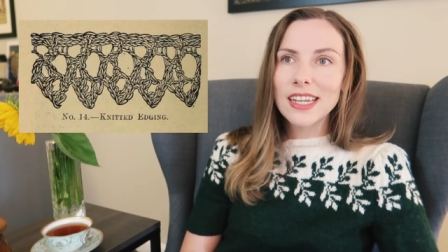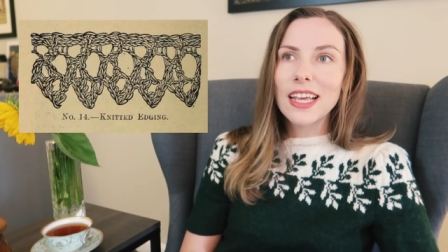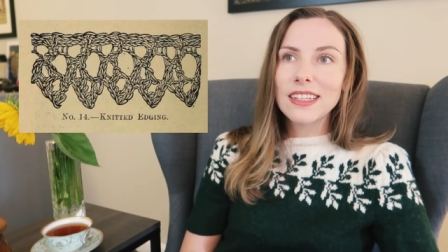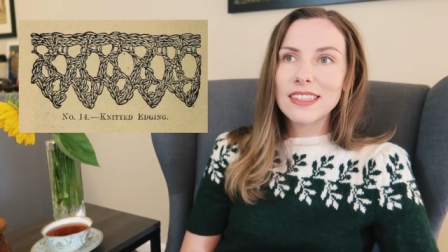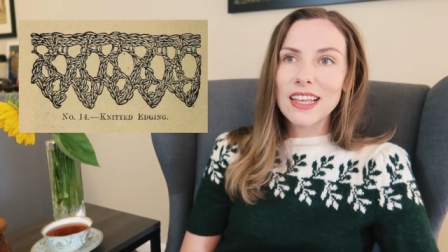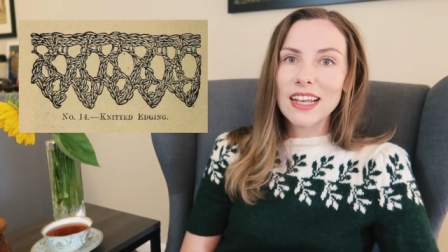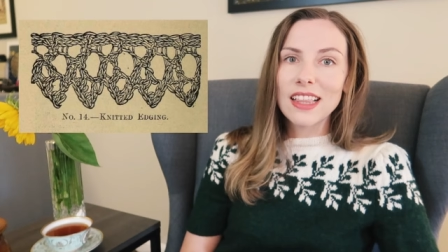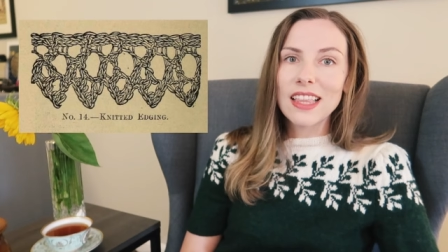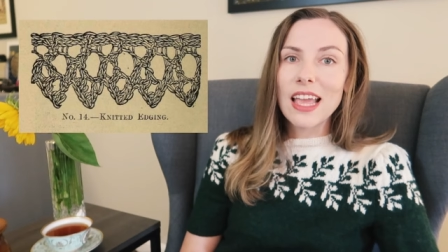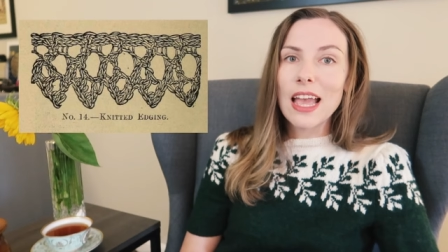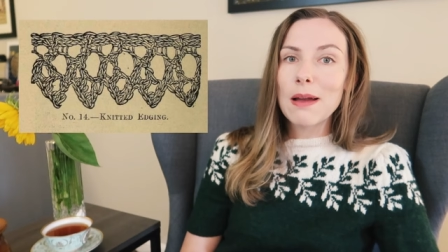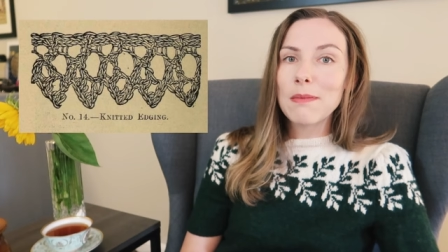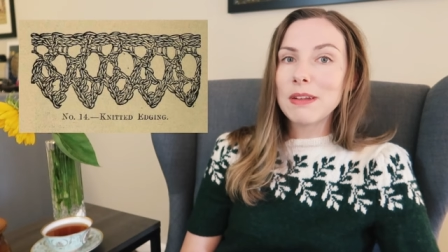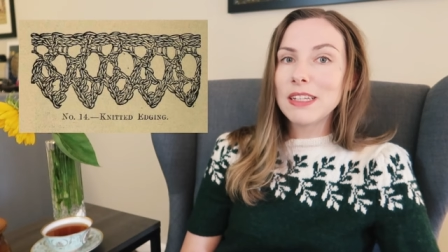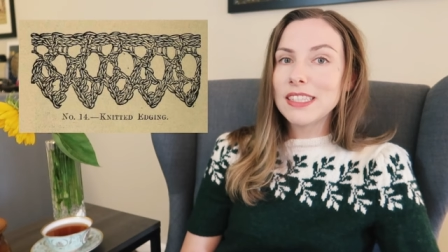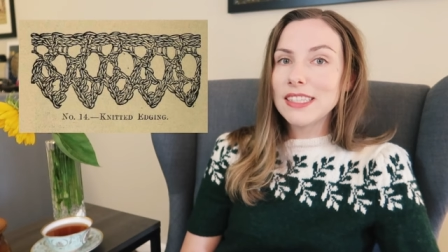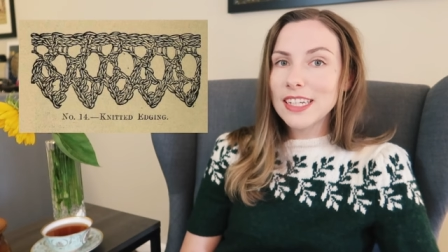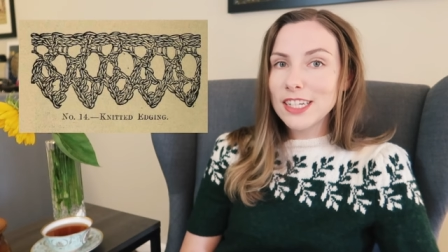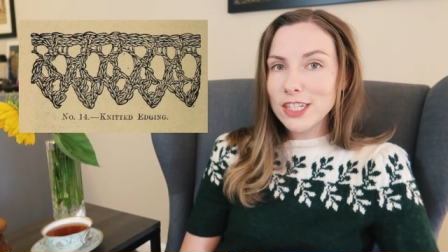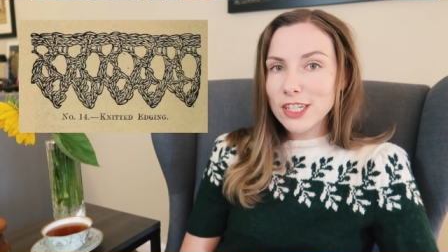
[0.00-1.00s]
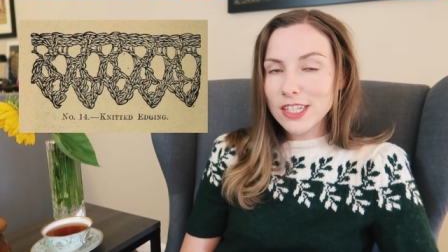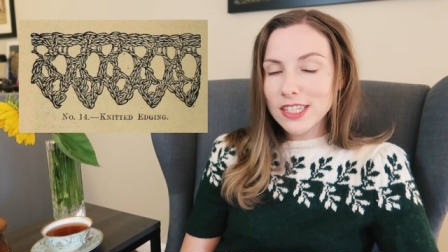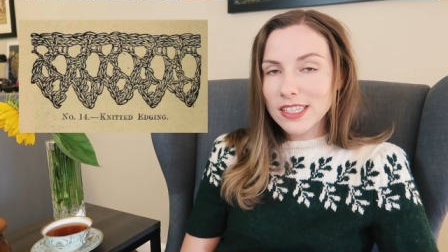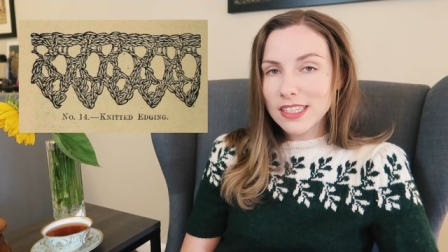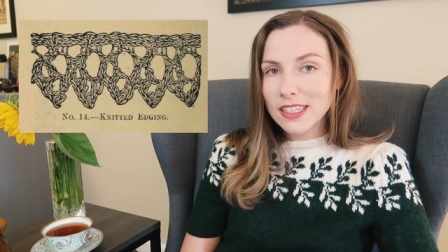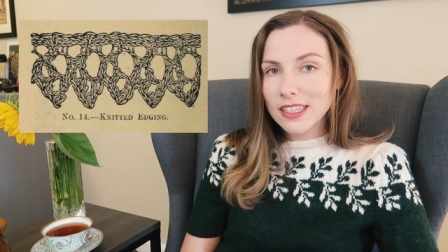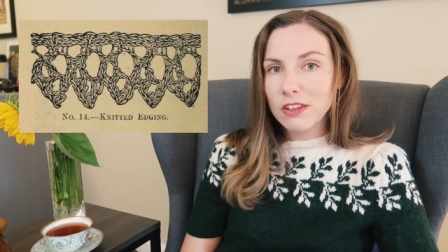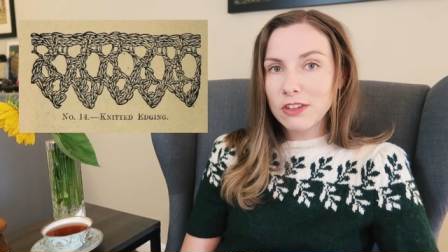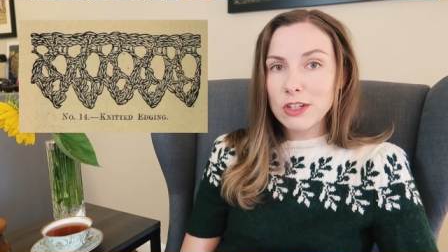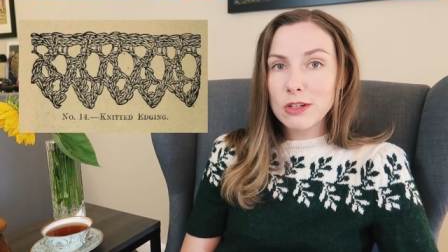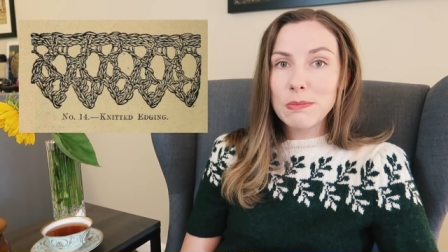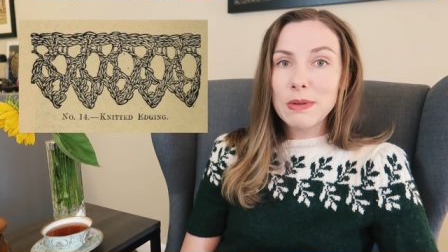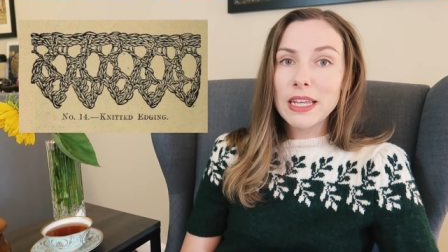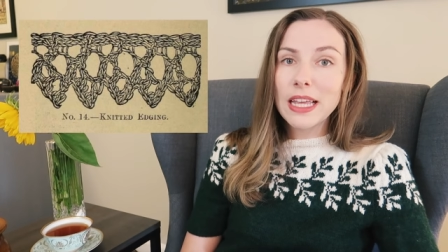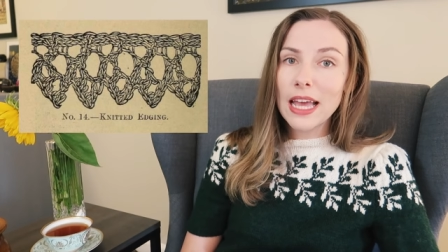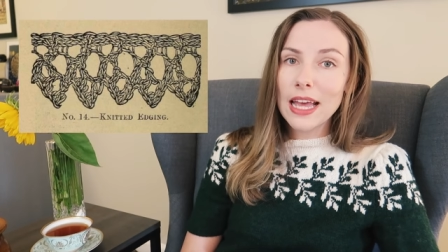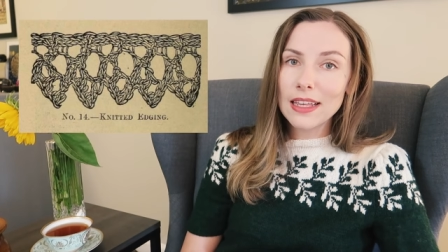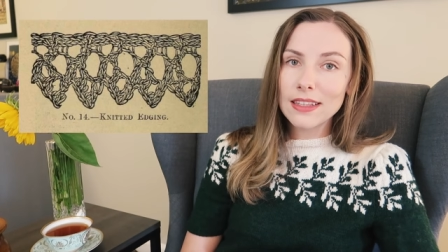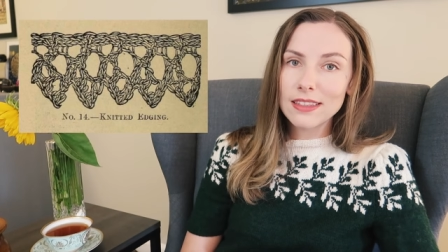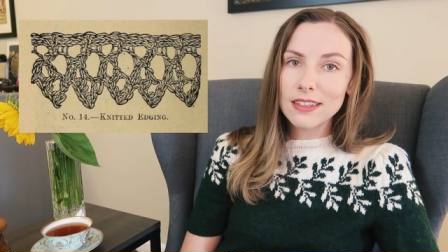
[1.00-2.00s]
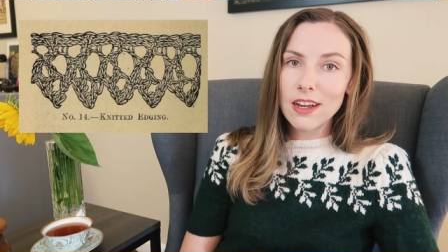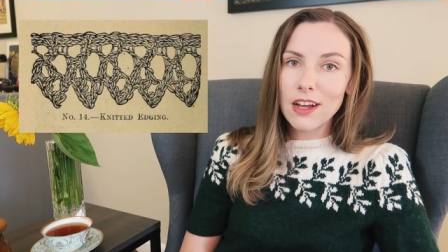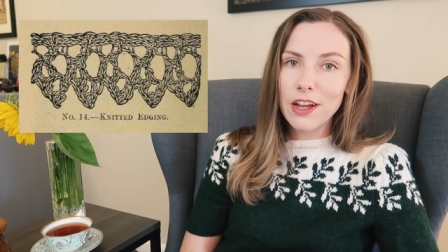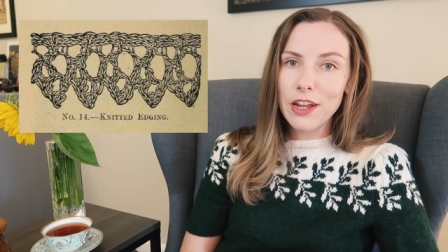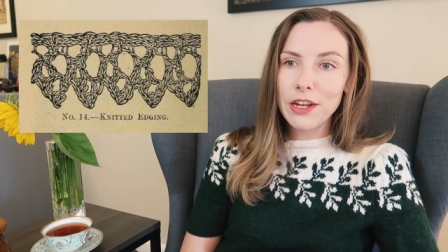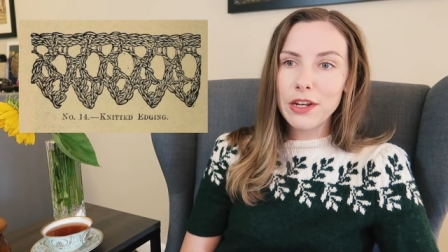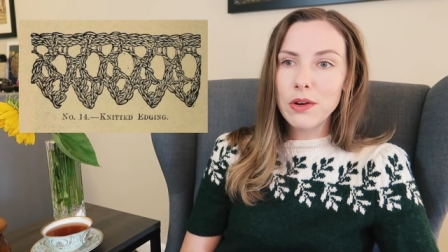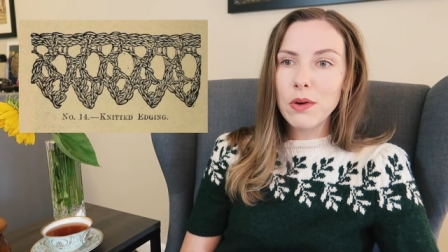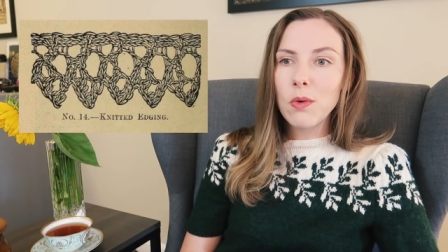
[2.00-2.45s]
exactly how many stitches should be cast on